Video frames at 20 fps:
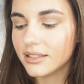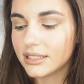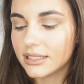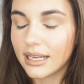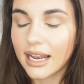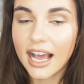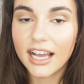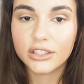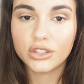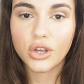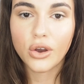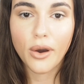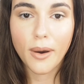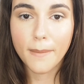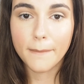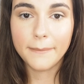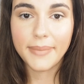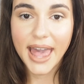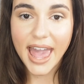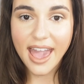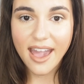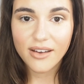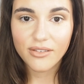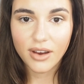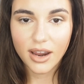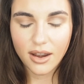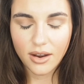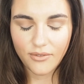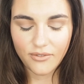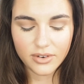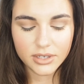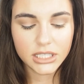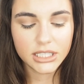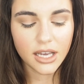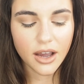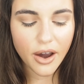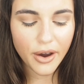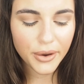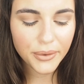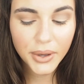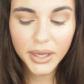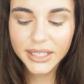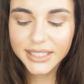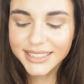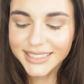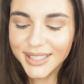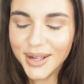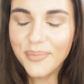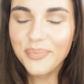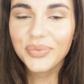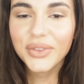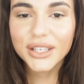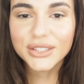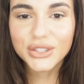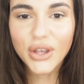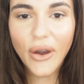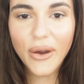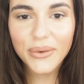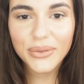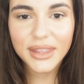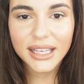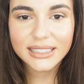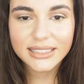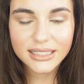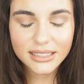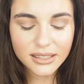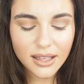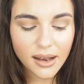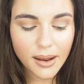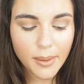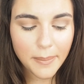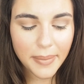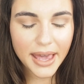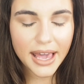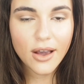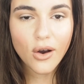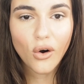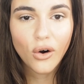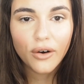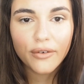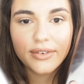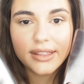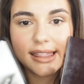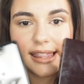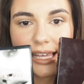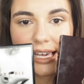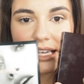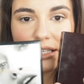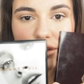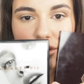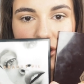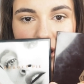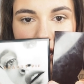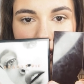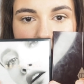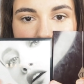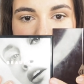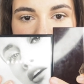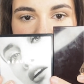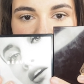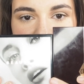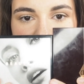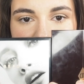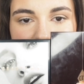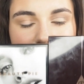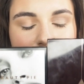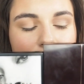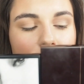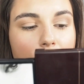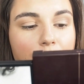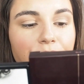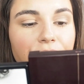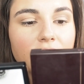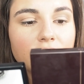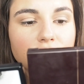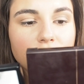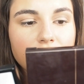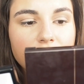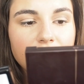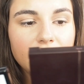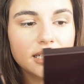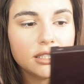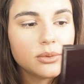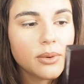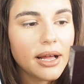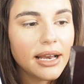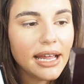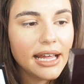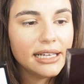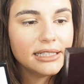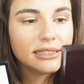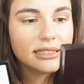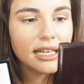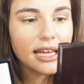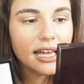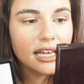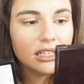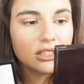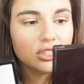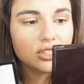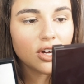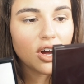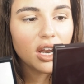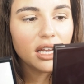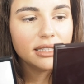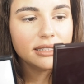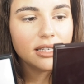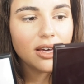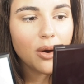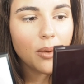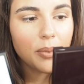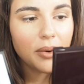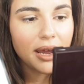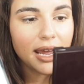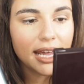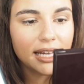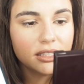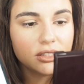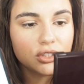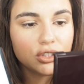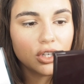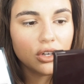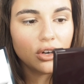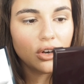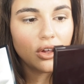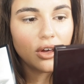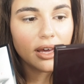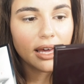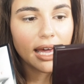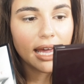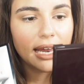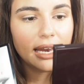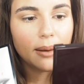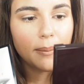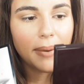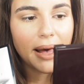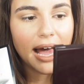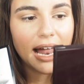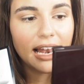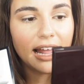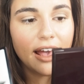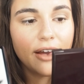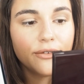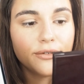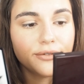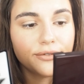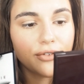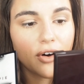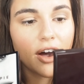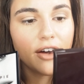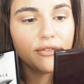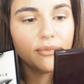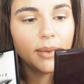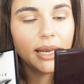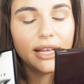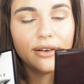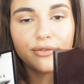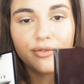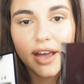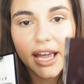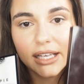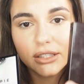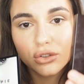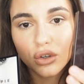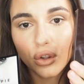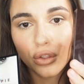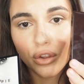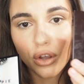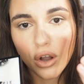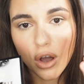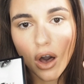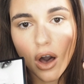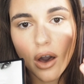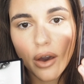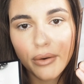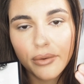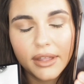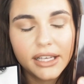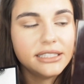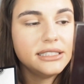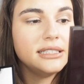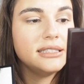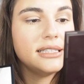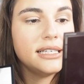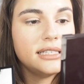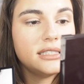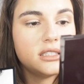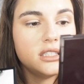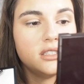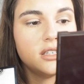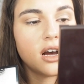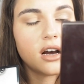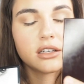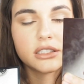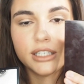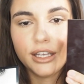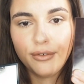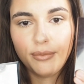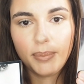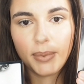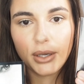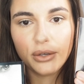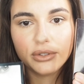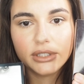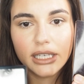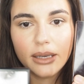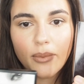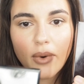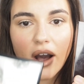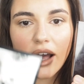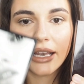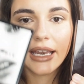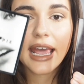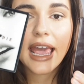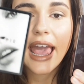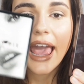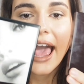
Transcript: slash comparing video. So this is going to be of these two palettes. So this one is the Charlotte Tilbury Instant Look in a Palette 5-minute face on the go. This is the Seductive Beauty one,